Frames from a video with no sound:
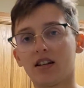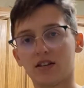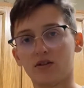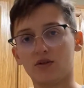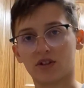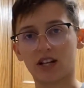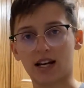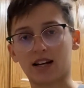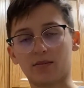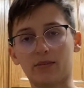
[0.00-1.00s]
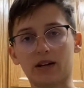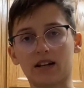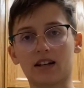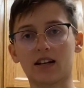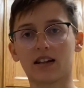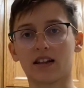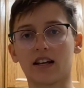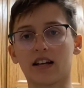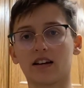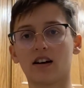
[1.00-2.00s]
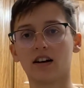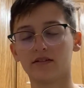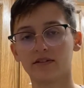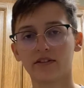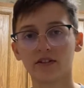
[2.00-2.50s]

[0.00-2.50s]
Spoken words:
you just take a big thing of,